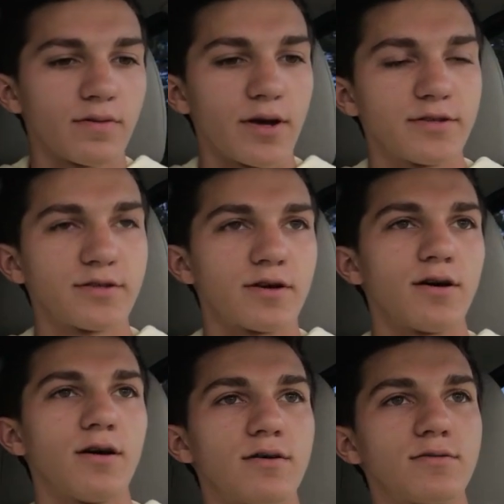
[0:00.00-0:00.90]
that's
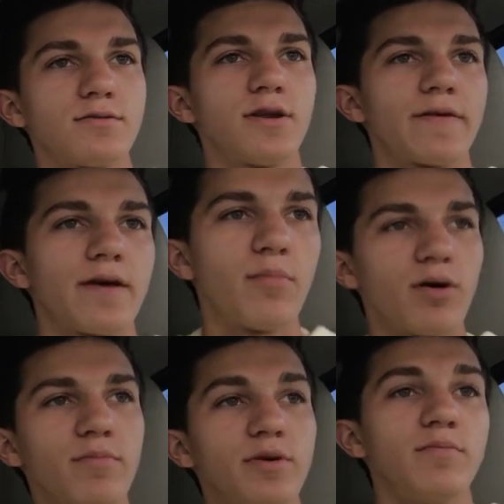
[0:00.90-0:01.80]
not that
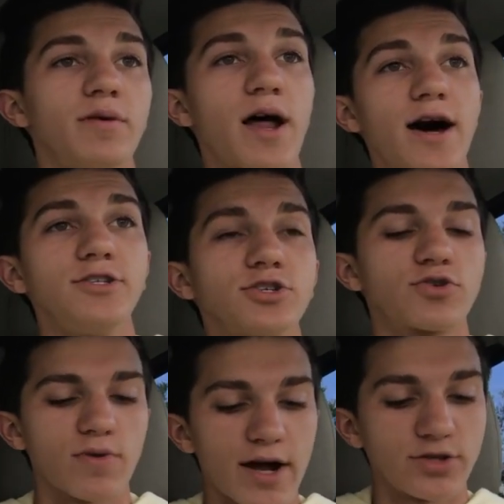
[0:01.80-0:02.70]
bumpy. But I
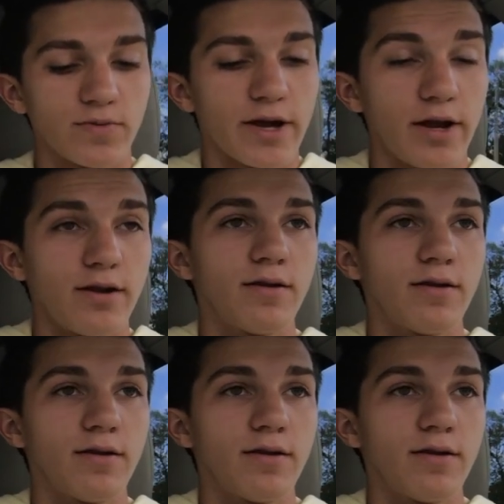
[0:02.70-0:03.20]
just graduated.